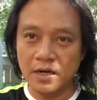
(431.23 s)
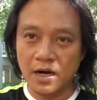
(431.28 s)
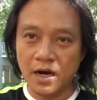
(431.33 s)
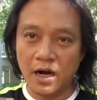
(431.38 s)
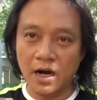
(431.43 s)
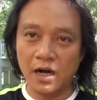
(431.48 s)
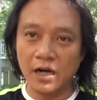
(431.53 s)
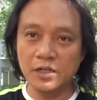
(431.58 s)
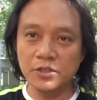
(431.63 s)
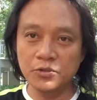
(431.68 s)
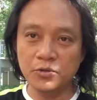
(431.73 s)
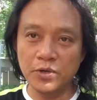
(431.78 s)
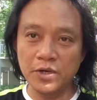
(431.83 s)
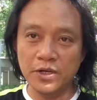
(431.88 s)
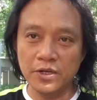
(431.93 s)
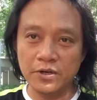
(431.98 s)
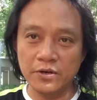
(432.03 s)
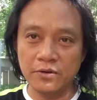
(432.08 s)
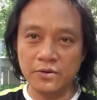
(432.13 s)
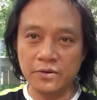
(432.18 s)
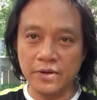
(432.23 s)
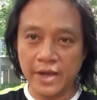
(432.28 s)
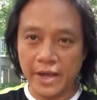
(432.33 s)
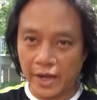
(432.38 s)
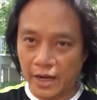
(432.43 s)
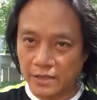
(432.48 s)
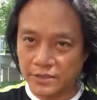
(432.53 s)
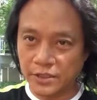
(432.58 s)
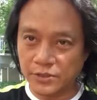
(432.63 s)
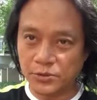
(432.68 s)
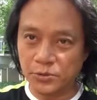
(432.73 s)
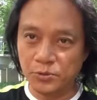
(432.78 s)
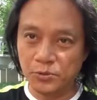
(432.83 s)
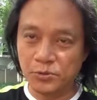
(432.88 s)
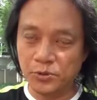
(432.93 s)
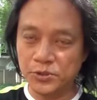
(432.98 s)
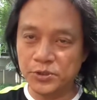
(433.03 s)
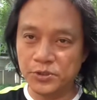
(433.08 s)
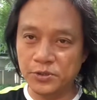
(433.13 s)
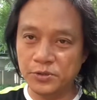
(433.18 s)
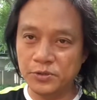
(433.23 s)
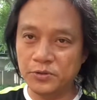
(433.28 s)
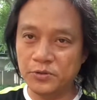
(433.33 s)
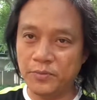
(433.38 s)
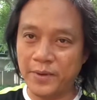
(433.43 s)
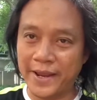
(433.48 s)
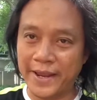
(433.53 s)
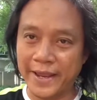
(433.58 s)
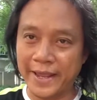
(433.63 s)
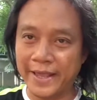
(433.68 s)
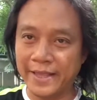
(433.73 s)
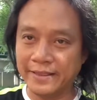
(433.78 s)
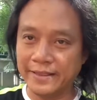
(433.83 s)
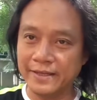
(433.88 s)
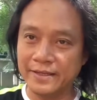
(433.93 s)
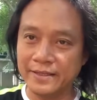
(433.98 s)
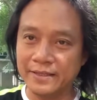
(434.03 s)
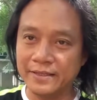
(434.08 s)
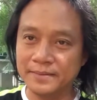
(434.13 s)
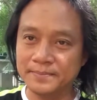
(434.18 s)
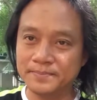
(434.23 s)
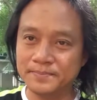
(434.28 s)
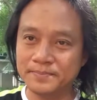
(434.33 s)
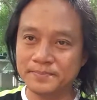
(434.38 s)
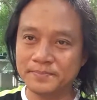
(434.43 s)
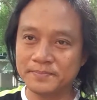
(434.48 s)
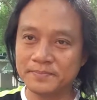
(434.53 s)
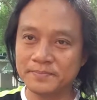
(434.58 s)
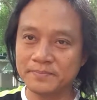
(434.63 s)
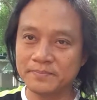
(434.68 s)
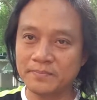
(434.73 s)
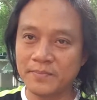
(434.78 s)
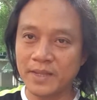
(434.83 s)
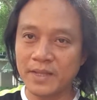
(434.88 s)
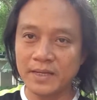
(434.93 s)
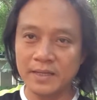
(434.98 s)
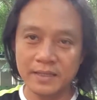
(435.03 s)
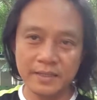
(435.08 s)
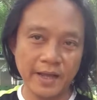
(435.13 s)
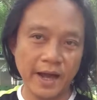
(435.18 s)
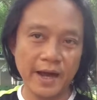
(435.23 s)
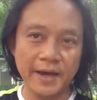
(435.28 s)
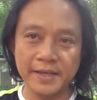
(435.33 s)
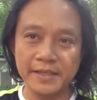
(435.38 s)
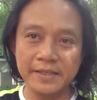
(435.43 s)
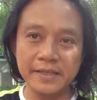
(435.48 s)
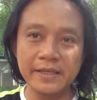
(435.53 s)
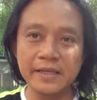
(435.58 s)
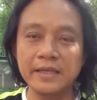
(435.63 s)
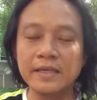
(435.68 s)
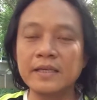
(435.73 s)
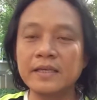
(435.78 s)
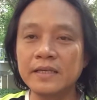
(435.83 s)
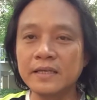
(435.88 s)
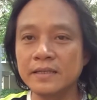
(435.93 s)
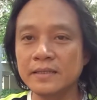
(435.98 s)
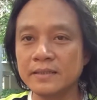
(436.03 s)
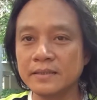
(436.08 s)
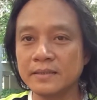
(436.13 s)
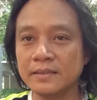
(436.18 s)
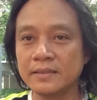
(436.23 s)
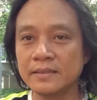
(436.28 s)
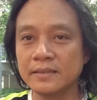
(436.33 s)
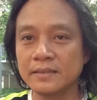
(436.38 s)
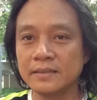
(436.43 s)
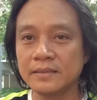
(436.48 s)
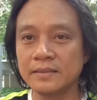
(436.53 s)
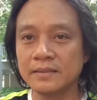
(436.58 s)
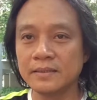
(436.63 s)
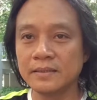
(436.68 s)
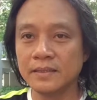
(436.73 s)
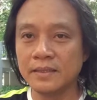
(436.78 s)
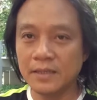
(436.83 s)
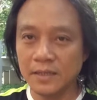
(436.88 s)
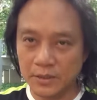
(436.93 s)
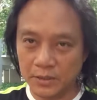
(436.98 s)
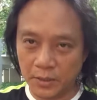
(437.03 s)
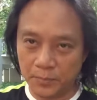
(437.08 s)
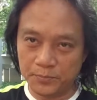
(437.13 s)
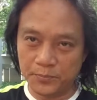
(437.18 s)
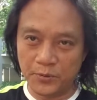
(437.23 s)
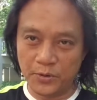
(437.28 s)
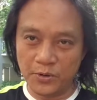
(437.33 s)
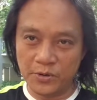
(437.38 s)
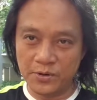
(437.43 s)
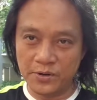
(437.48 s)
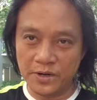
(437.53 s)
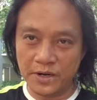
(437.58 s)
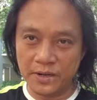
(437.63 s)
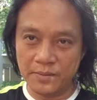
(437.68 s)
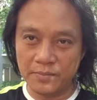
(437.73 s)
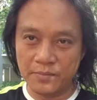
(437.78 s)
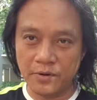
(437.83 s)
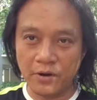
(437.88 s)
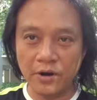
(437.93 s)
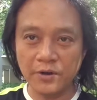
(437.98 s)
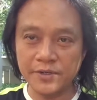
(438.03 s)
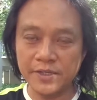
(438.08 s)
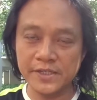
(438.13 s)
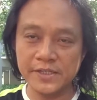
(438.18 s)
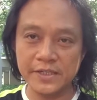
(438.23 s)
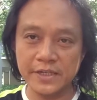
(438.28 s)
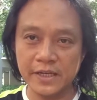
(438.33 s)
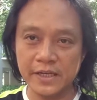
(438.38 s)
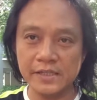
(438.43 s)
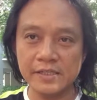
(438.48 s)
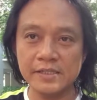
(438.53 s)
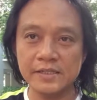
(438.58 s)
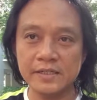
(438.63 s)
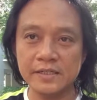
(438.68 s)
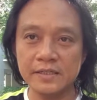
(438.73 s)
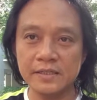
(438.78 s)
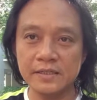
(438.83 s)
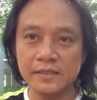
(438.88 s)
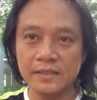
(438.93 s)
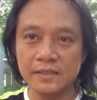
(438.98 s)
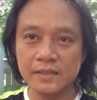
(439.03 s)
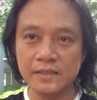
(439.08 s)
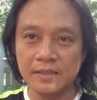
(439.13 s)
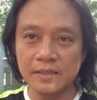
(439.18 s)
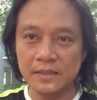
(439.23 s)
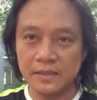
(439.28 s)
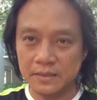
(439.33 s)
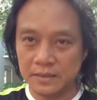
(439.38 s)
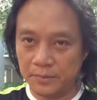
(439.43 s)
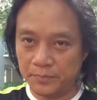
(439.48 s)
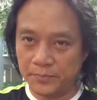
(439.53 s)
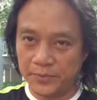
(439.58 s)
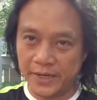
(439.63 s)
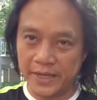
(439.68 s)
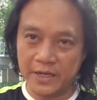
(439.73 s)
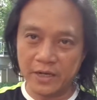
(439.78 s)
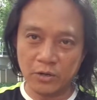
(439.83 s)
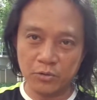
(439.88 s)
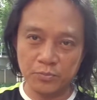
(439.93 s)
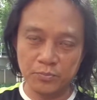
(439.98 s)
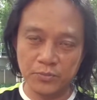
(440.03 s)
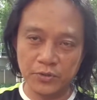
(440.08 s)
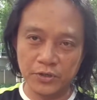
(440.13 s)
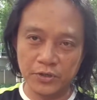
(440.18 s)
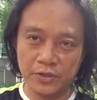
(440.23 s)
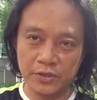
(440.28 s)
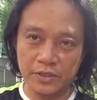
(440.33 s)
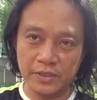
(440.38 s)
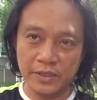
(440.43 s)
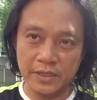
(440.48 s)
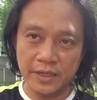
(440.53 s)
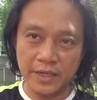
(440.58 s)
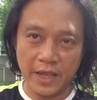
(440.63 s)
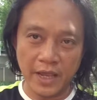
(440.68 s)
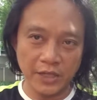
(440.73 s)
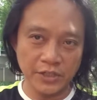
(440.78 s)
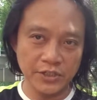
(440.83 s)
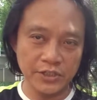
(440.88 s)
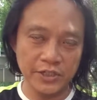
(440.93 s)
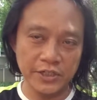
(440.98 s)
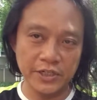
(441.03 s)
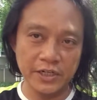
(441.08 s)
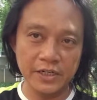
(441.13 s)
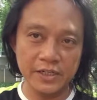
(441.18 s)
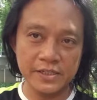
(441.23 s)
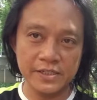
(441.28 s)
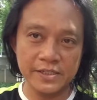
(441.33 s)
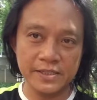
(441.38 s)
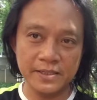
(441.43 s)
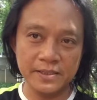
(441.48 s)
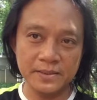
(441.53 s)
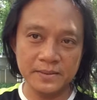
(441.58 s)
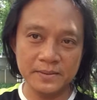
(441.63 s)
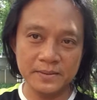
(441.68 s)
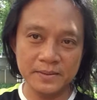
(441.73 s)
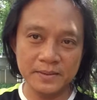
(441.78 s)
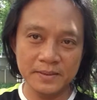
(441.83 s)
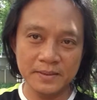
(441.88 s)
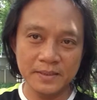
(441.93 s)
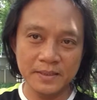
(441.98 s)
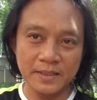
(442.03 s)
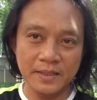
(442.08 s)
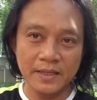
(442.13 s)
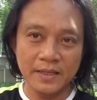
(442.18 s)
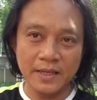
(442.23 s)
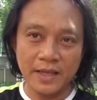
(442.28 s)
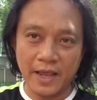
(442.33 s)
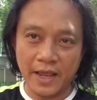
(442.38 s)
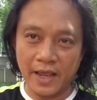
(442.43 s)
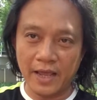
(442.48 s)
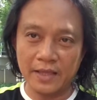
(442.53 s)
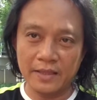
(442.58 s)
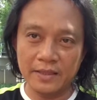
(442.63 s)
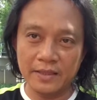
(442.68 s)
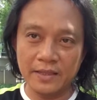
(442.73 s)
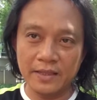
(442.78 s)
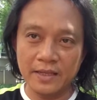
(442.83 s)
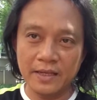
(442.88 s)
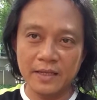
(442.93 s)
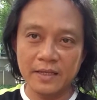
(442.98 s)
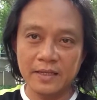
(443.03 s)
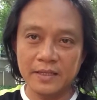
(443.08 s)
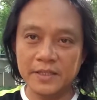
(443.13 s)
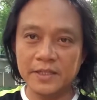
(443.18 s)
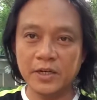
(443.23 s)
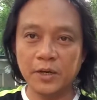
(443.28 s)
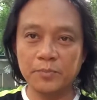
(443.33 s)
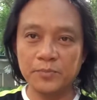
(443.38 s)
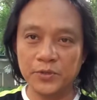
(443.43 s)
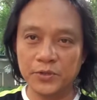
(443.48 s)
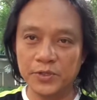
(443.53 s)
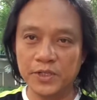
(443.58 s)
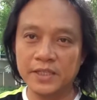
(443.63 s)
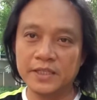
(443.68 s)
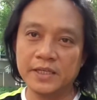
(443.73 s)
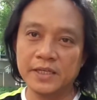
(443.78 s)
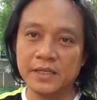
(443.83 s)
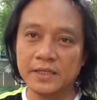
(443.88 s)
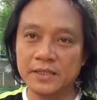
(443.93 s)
Arduino as a solution to my ATED. The IDE the program or sketches, uh, the breakout board and shields, uh, and the community.